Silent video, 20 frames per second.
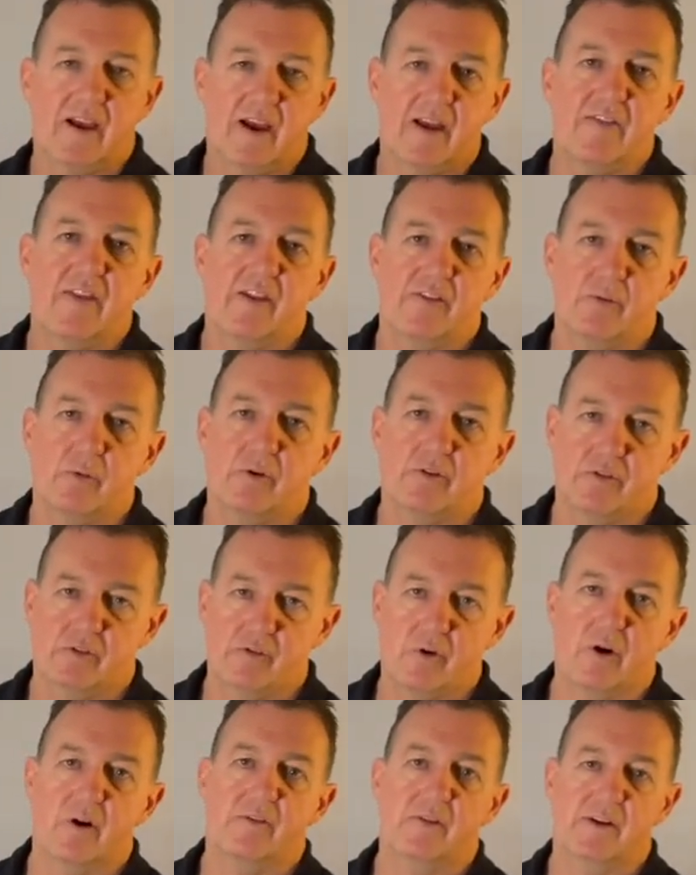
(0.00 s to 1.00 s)
and that's what's
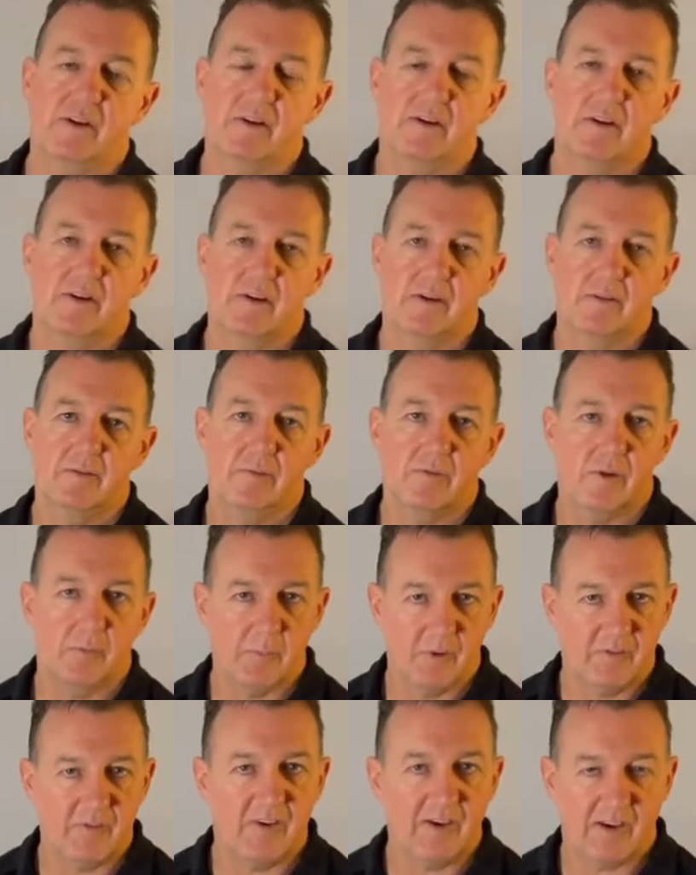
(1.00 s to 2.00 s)
driving the
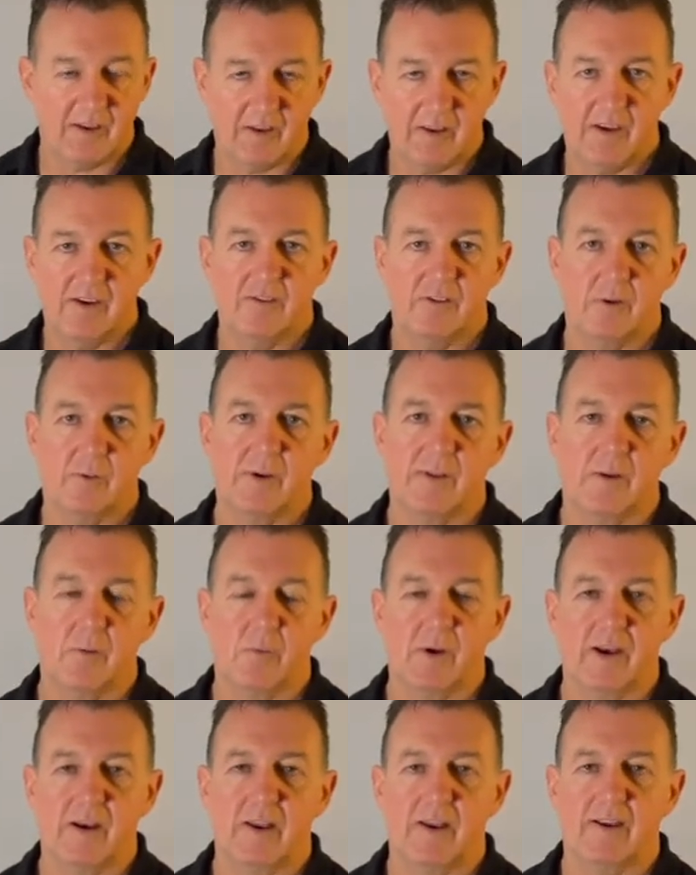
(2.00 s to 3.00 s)
particular issue in the
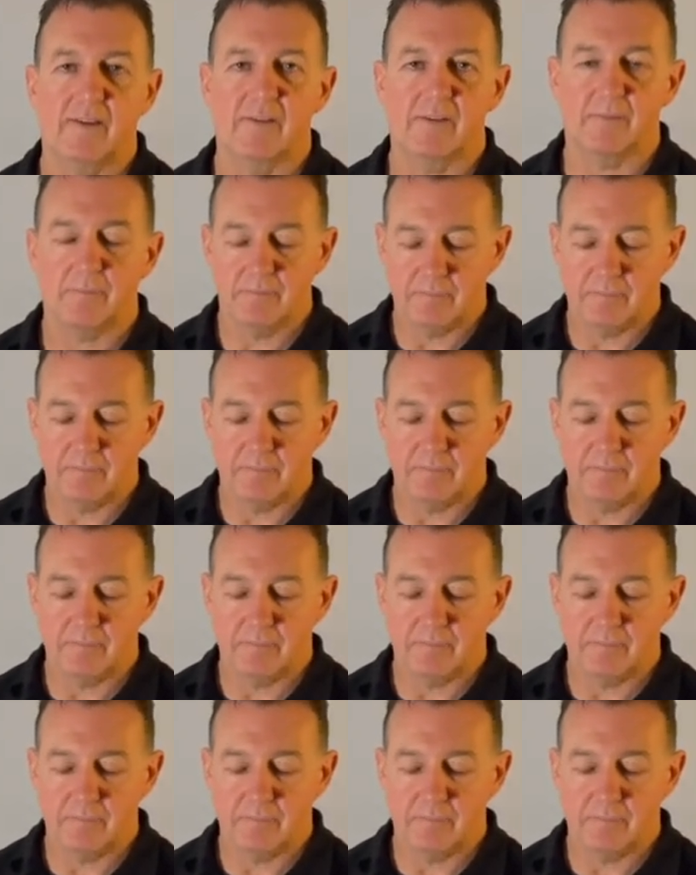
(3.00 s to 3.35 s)
wetlands.